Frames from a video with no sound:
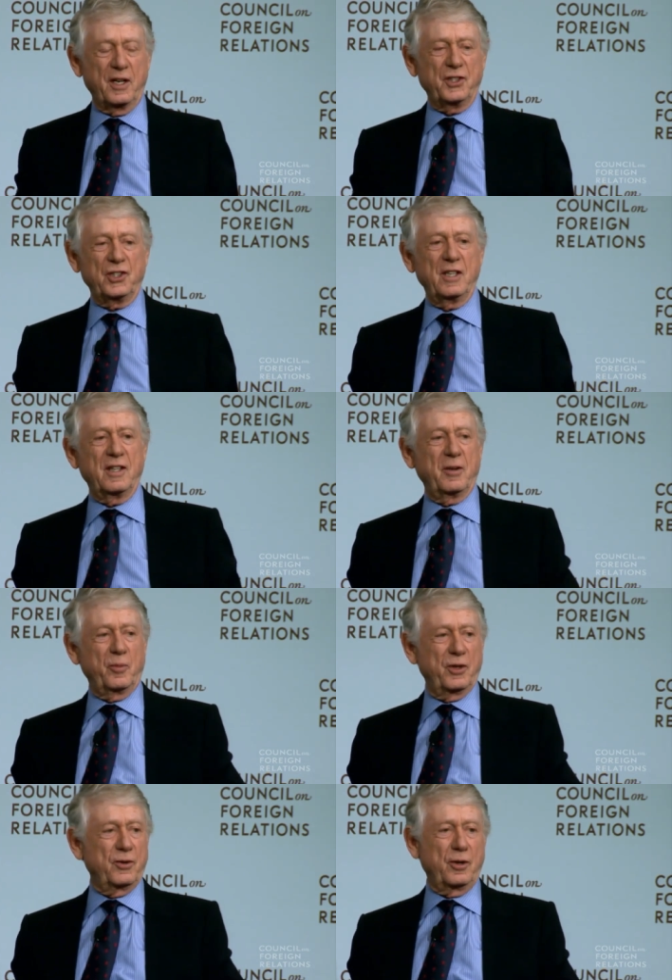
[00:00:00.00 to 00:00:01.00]
I say that
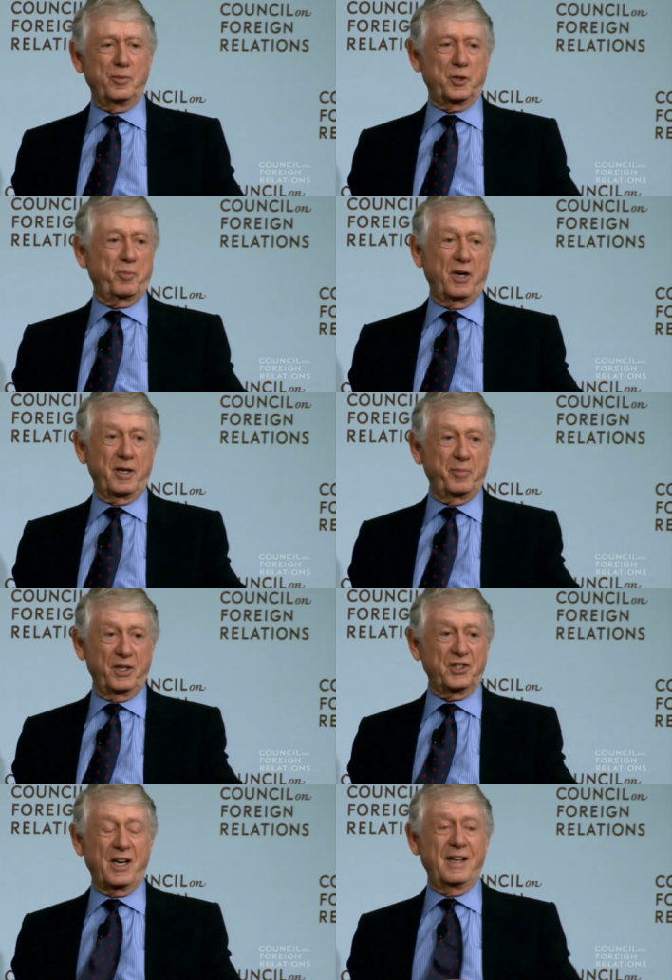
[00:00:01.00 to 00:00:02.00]
with enormous pride
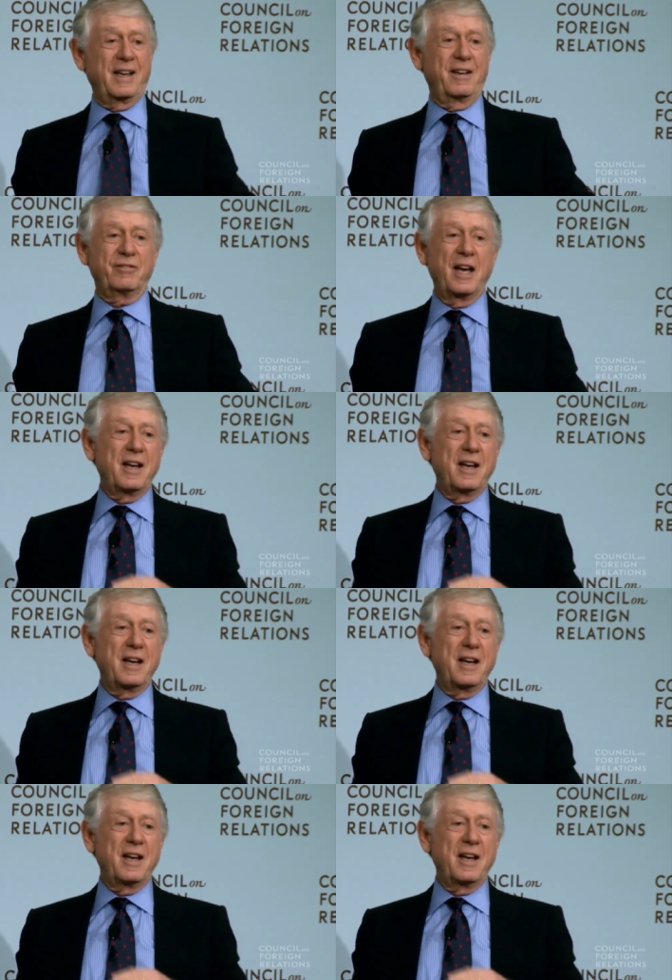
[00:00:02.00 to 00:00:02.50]
because I have